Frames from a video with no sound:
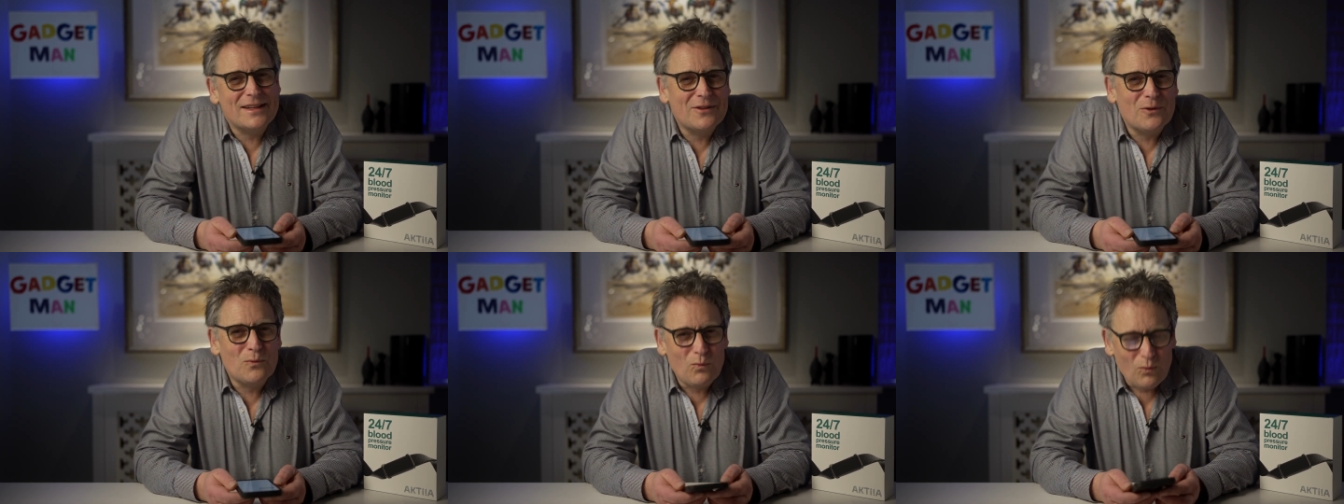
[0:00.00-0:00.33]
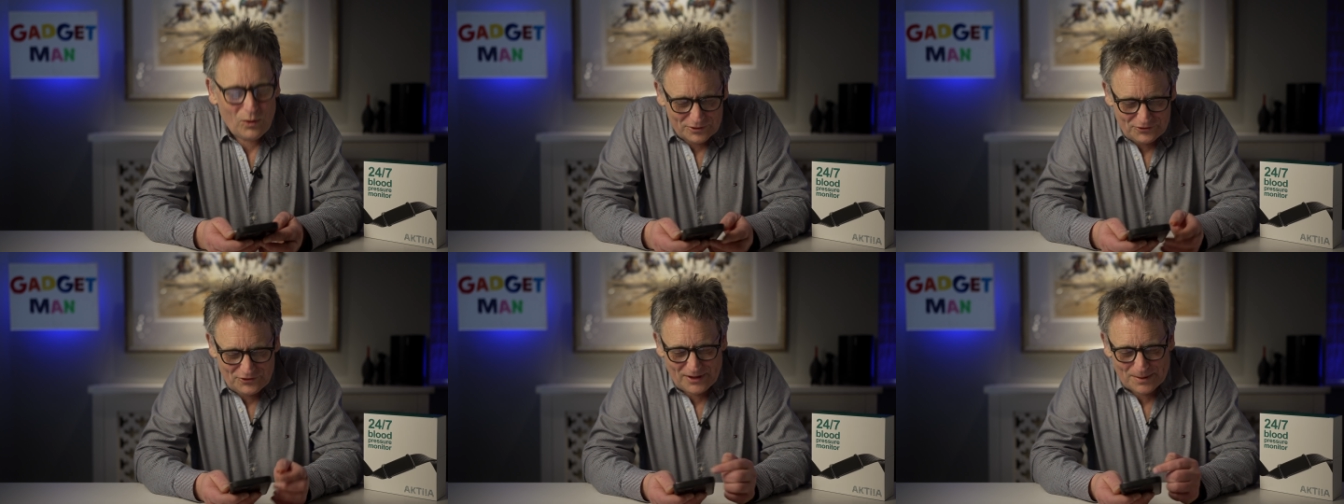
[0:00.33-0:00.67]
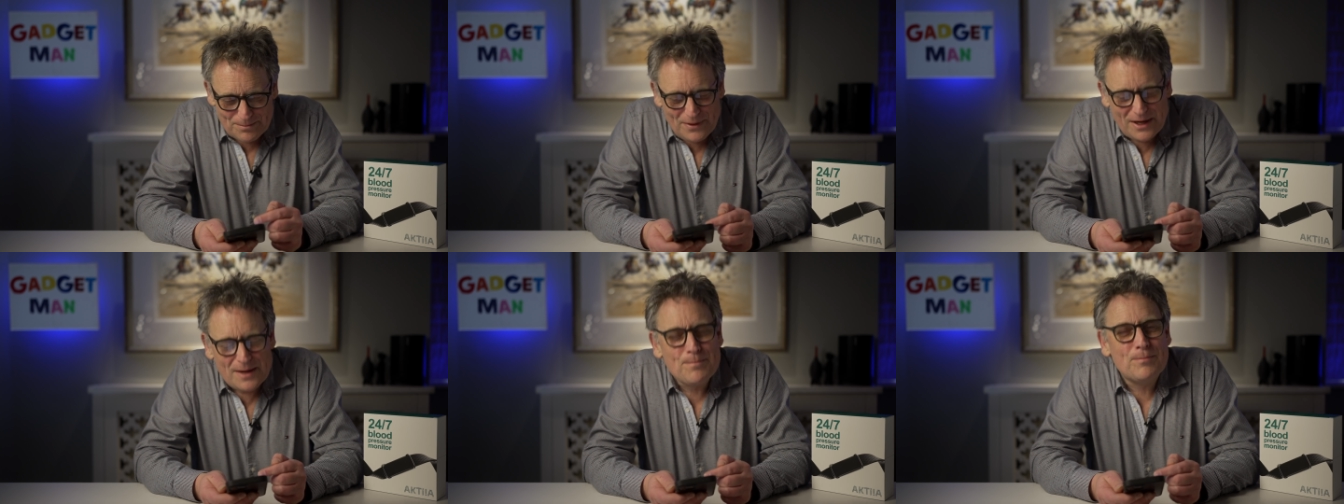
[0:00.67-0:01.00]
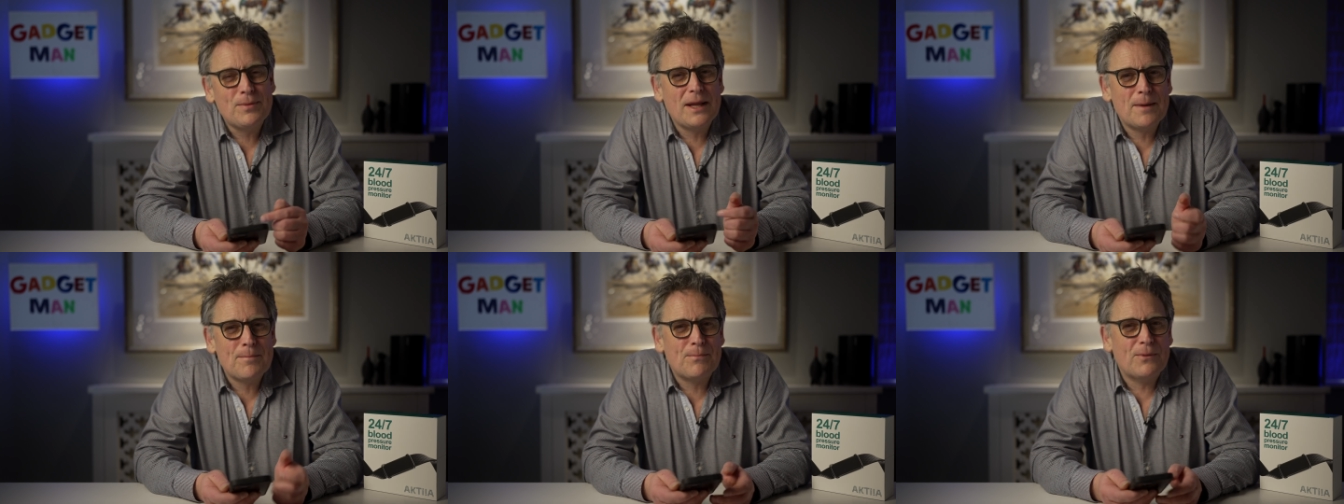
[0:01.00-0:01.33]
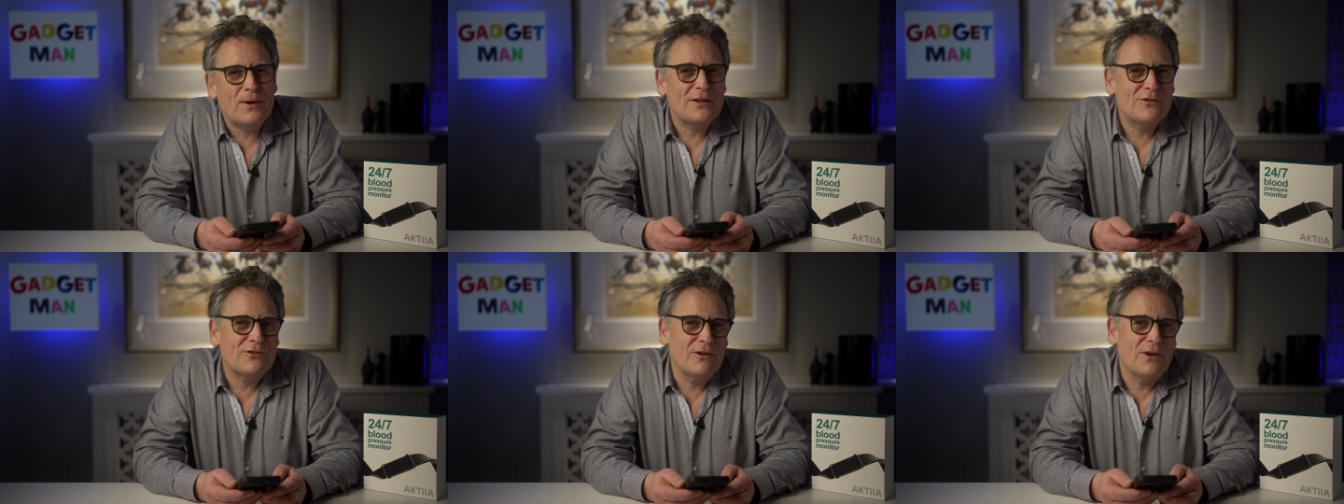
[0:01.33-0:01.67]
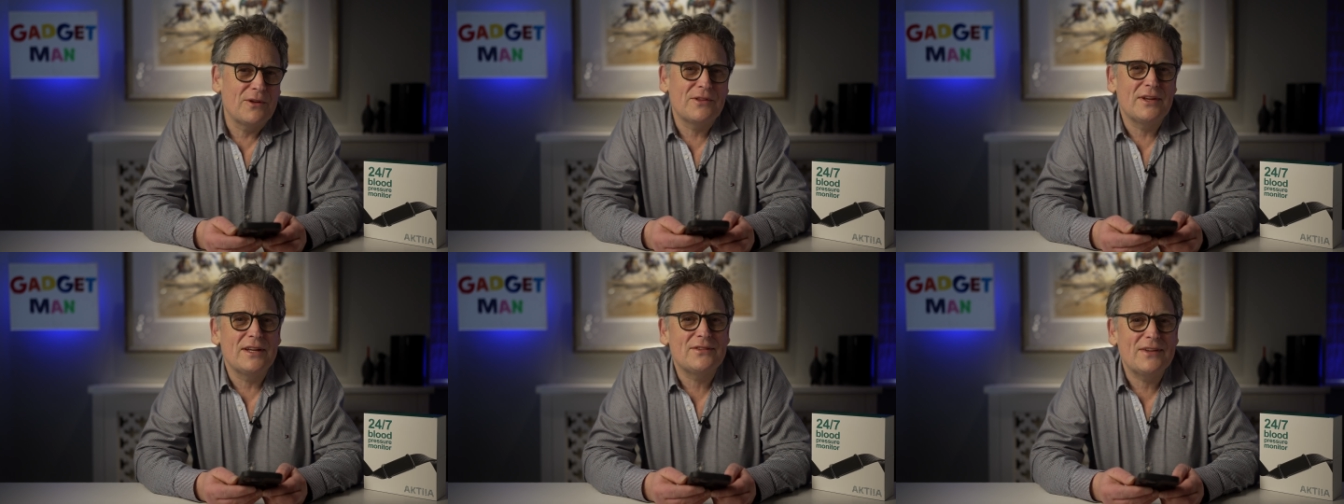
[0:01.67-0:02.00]
that watching my blood pressure
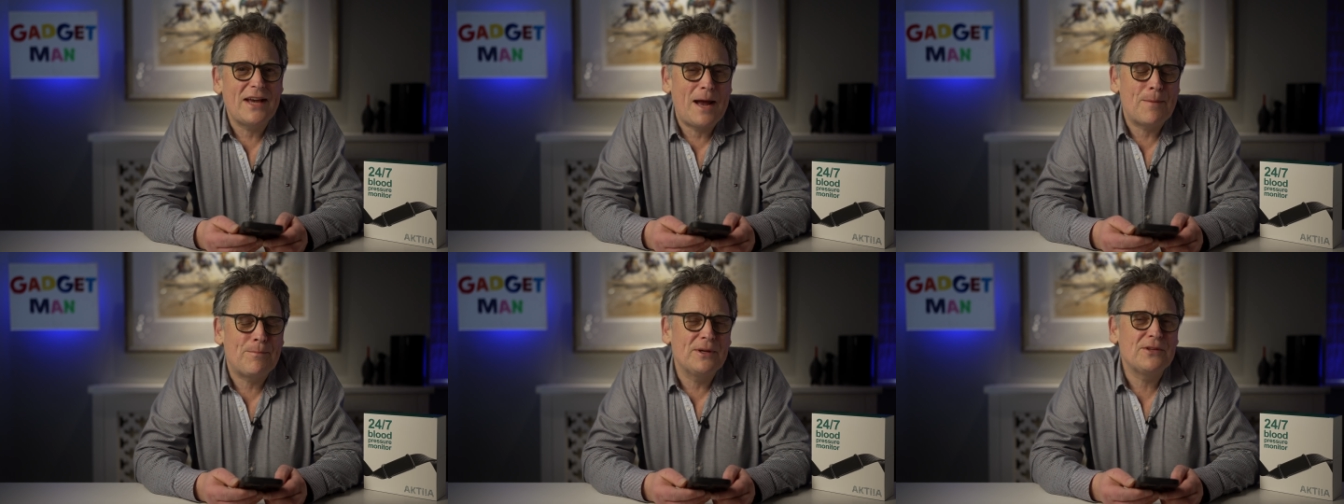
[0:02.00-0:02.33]
on this app